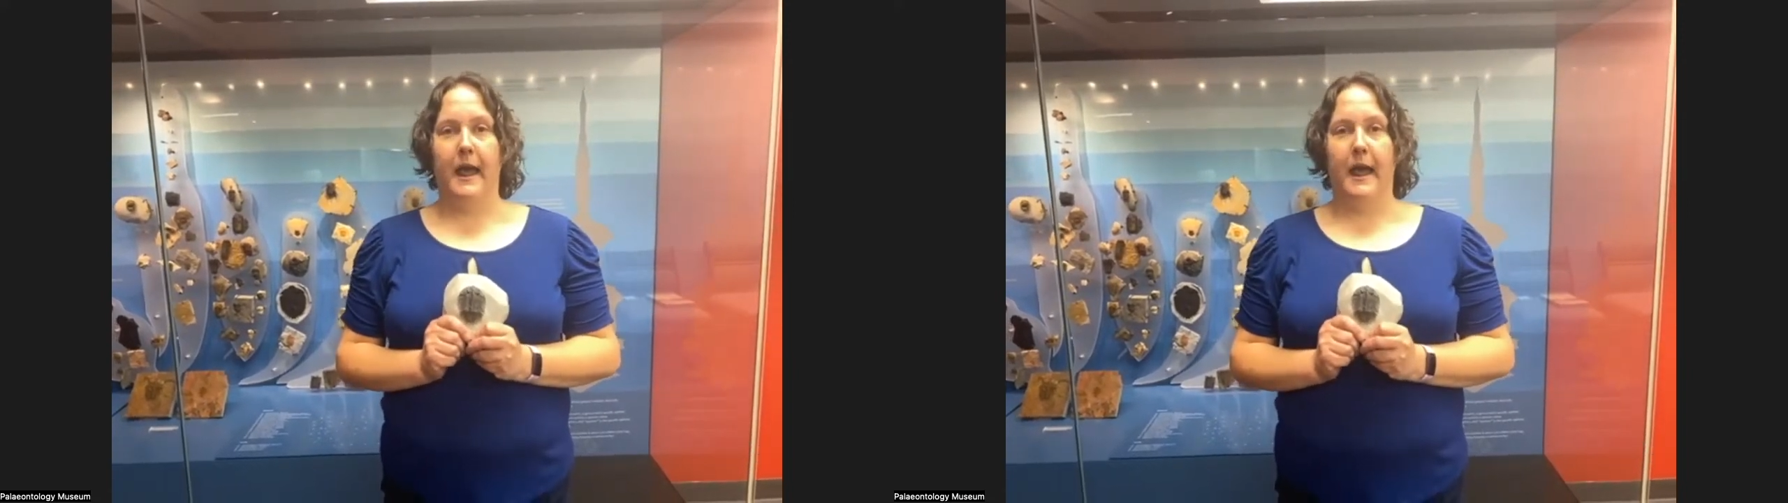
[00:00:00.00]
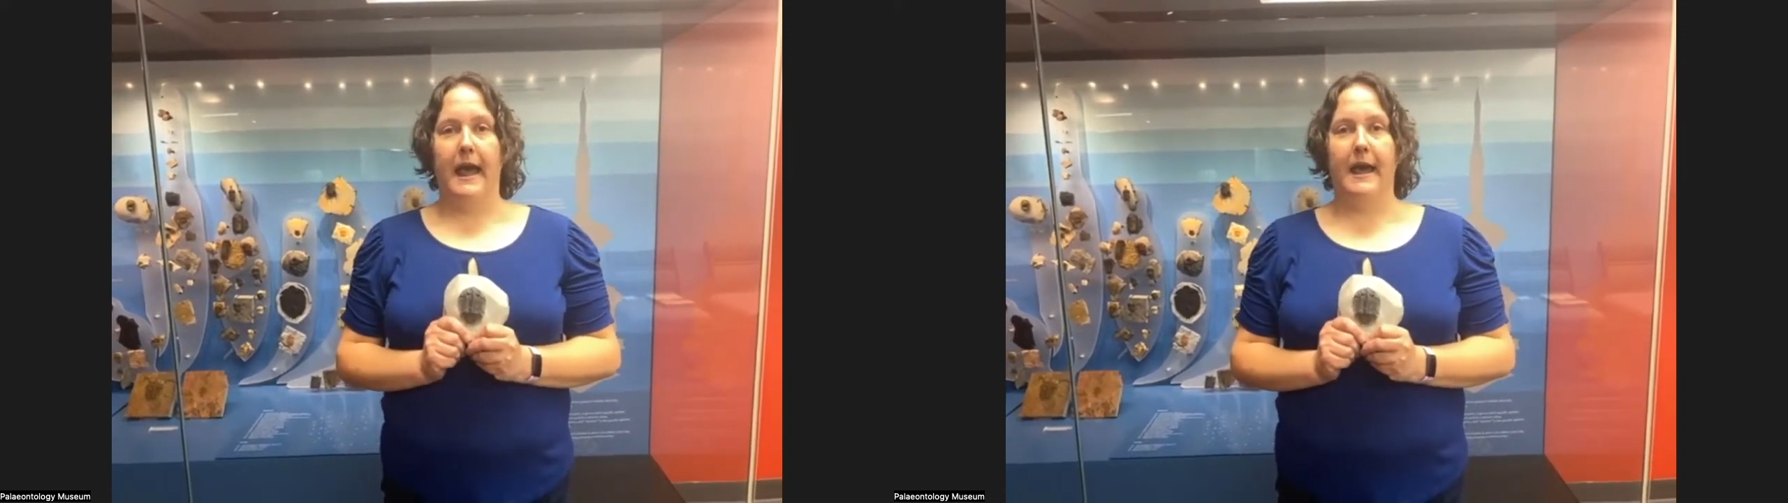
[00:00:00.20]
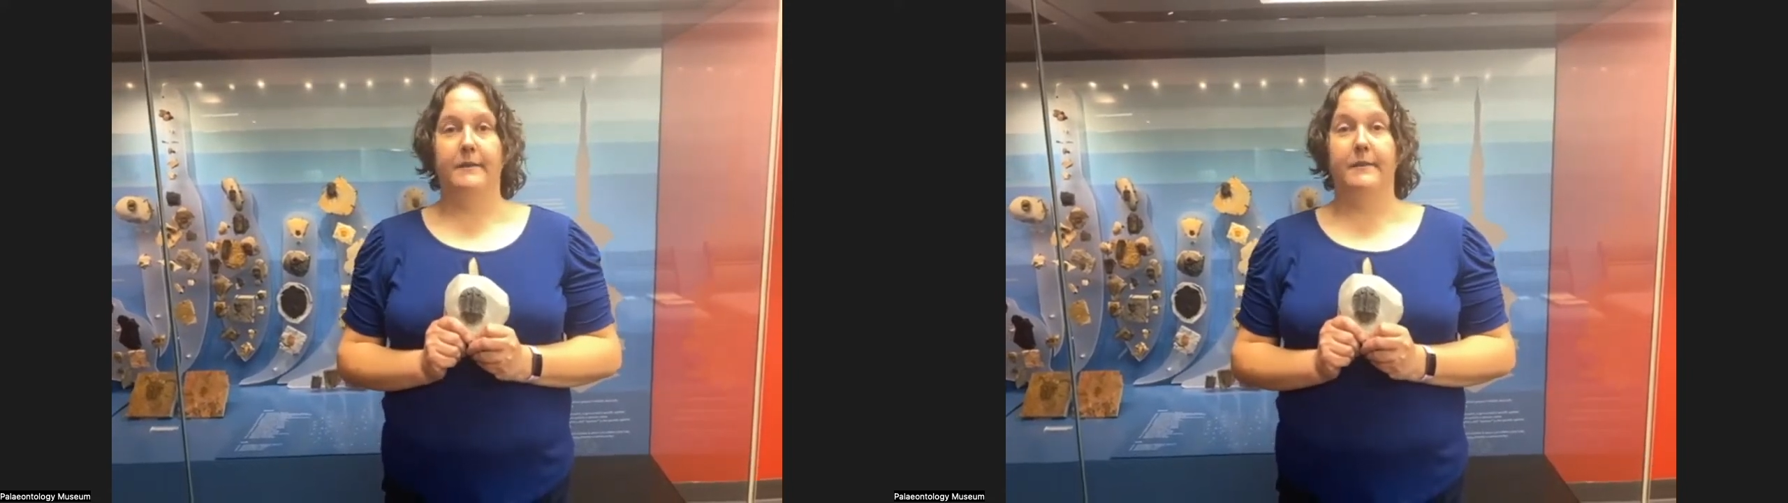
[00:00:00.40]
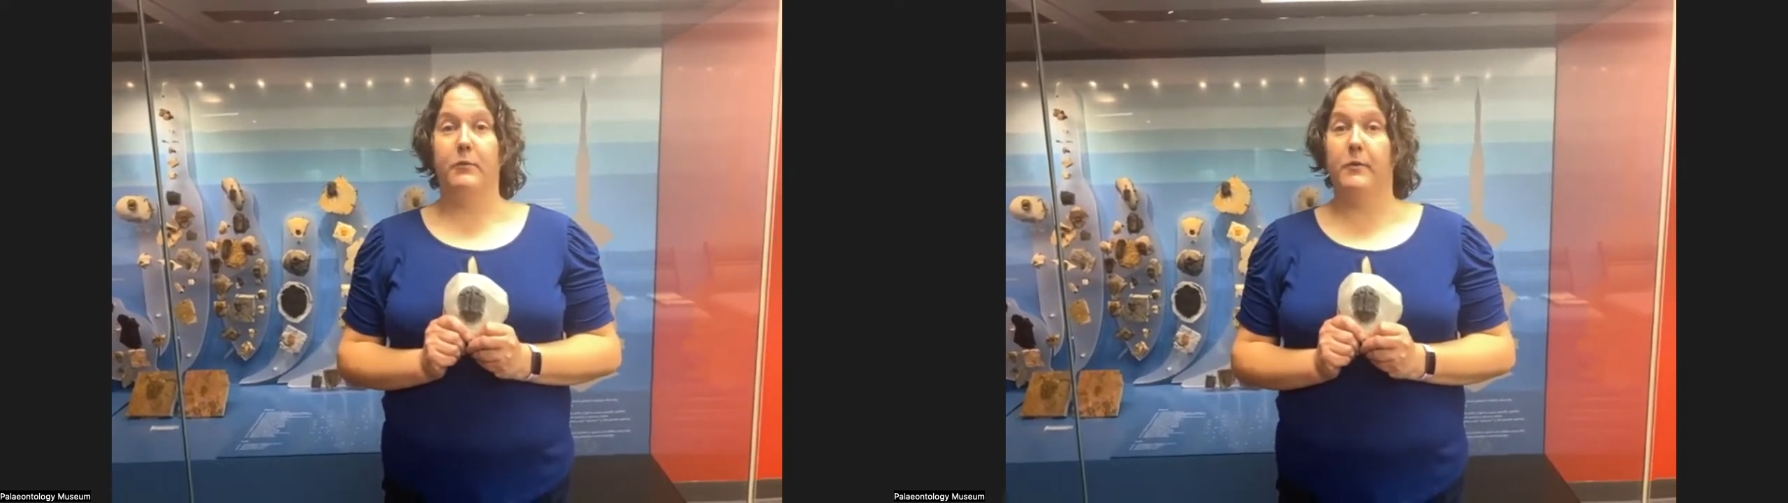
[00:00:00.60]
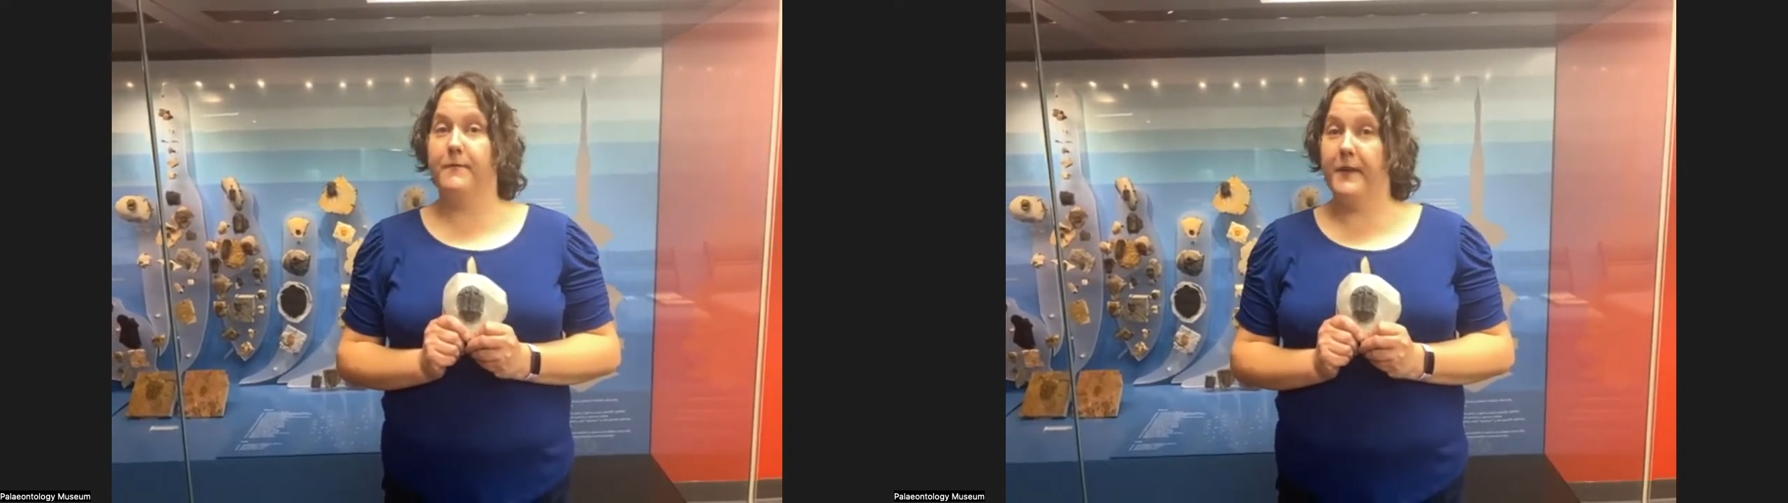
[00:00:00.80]
and they
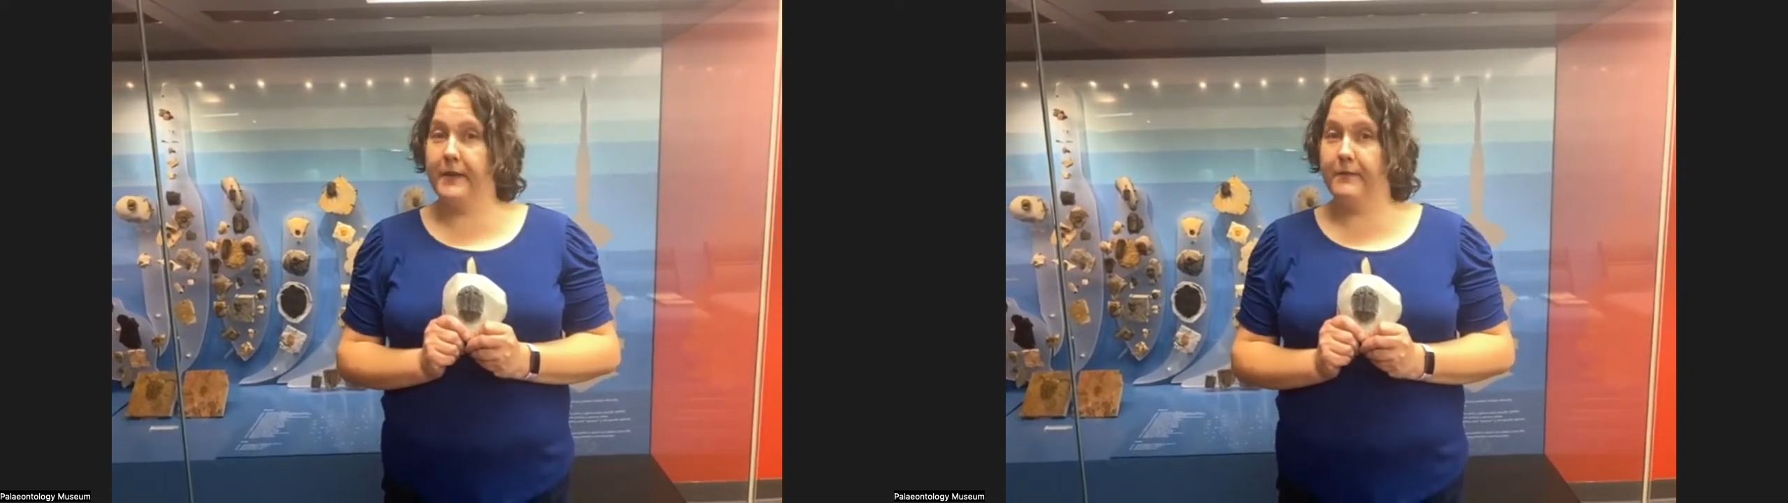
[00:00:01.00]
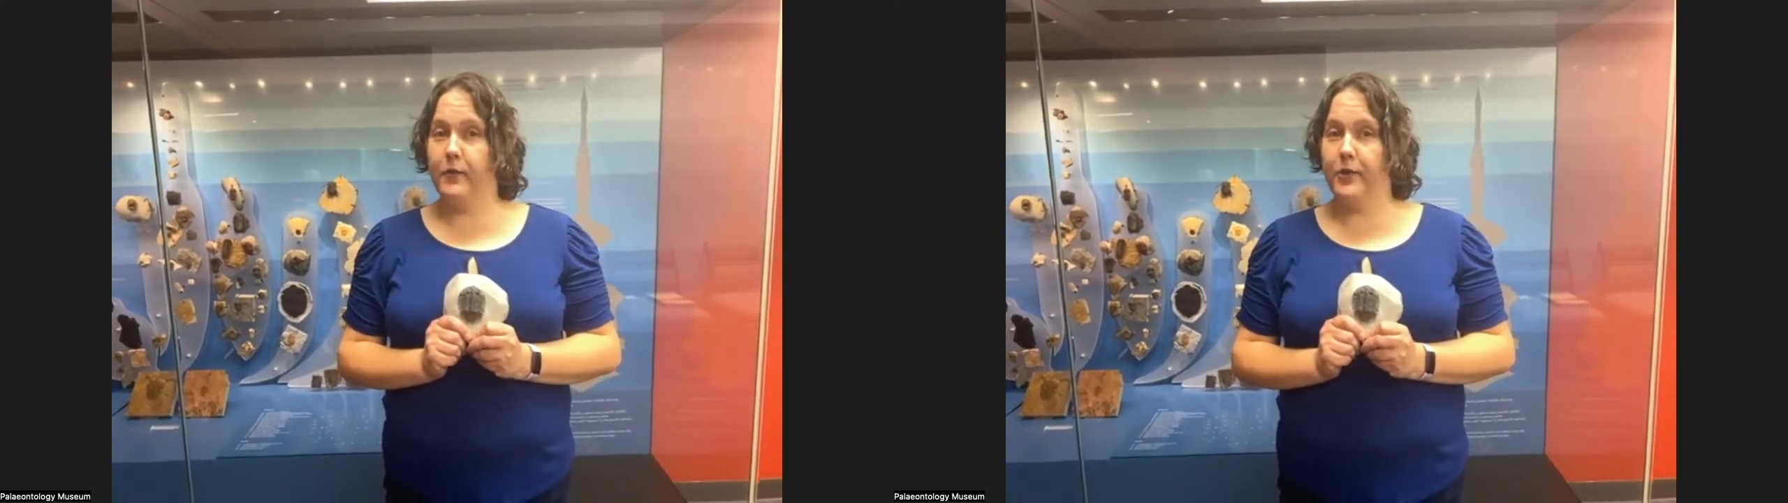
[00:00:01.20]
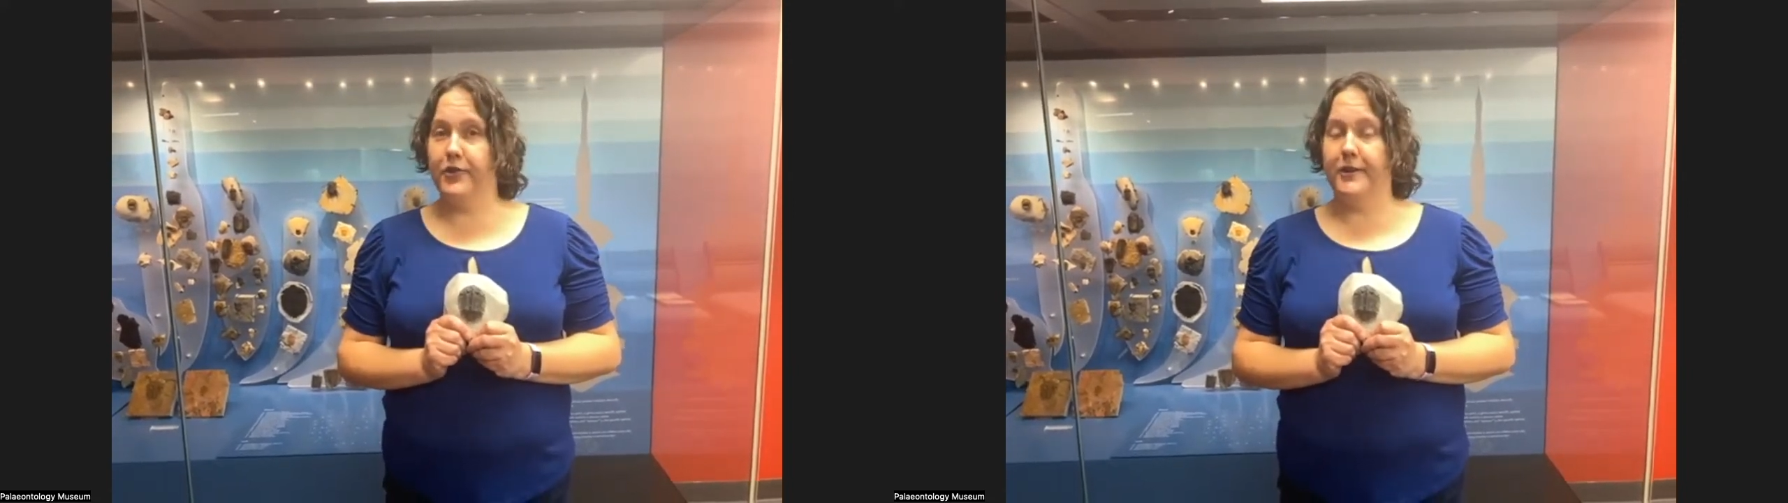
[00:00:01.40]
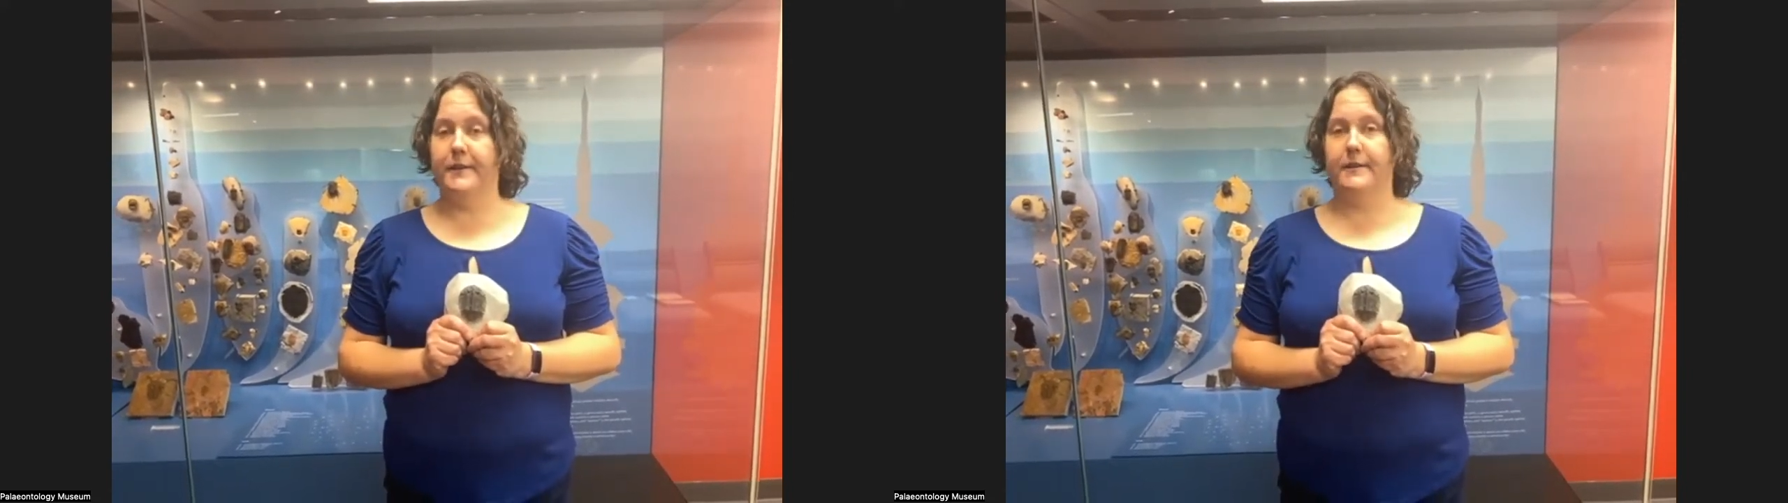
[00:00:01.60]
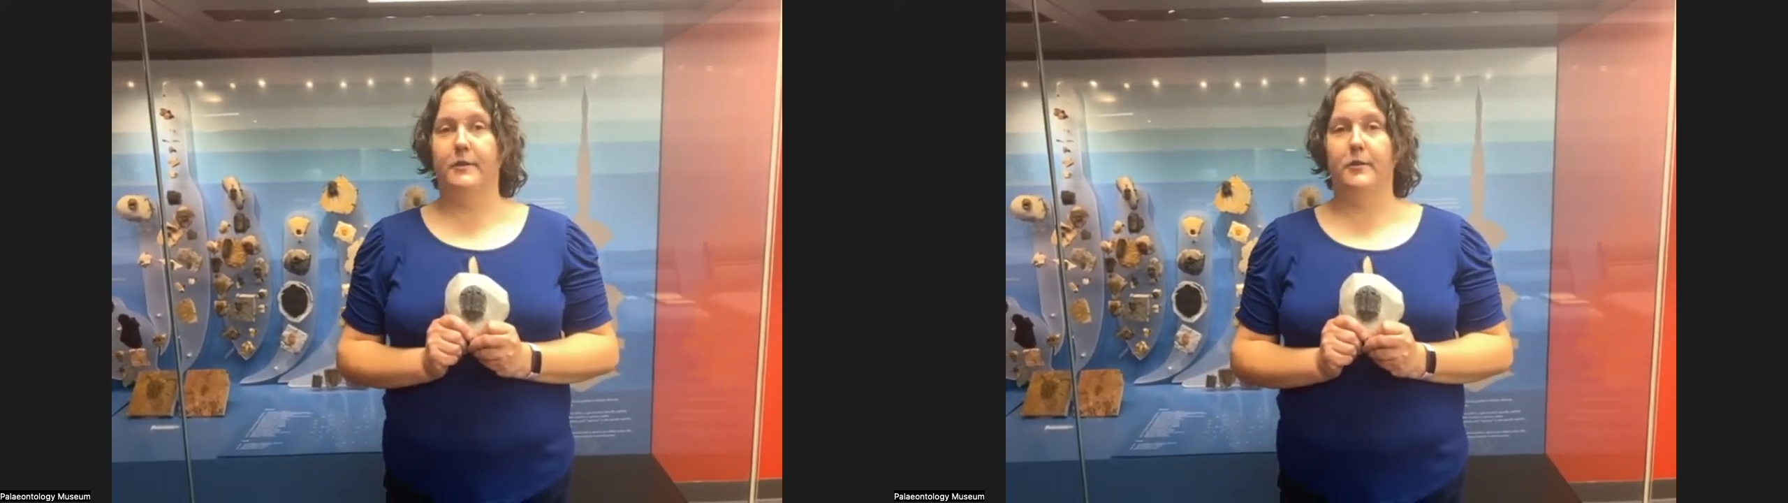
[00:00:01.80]
were very
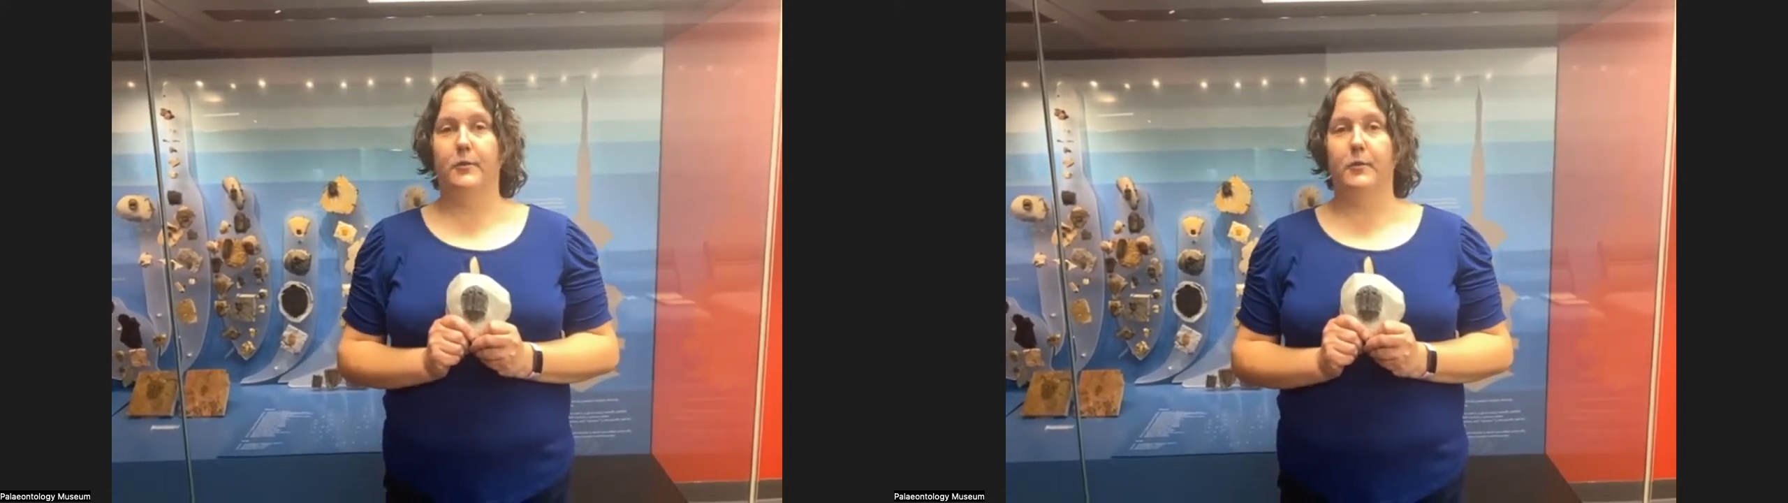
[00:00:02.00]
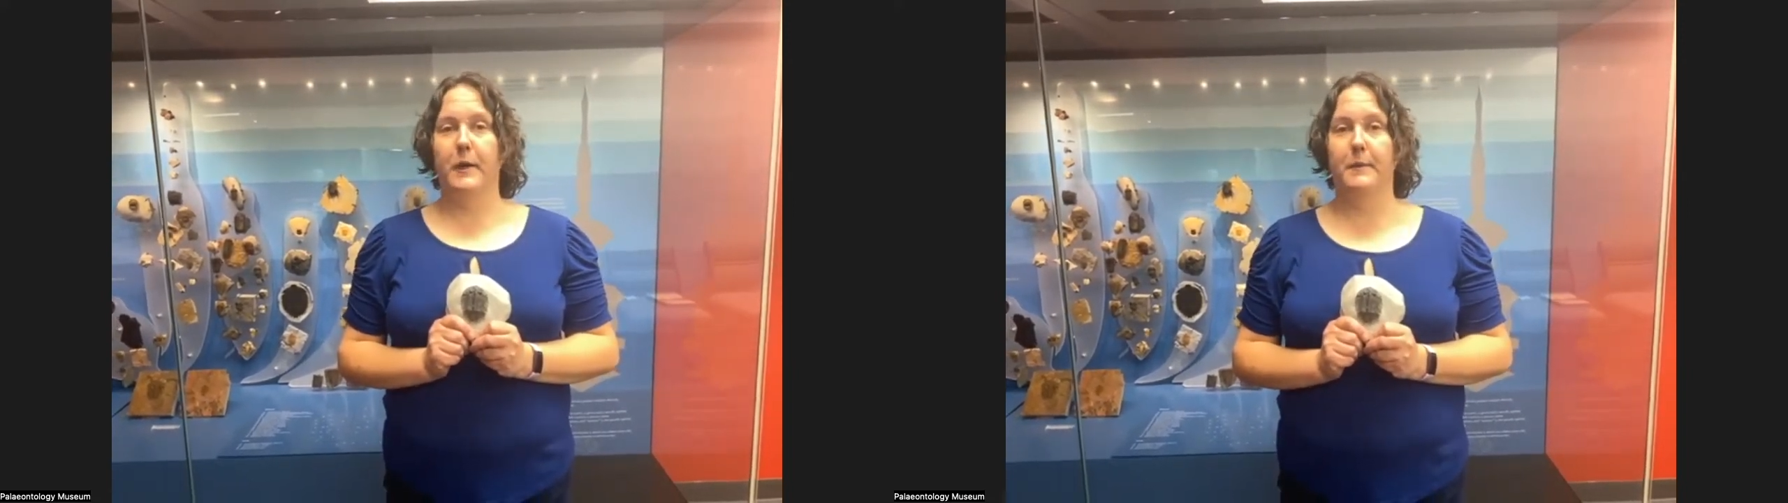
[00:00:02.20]
fortunate to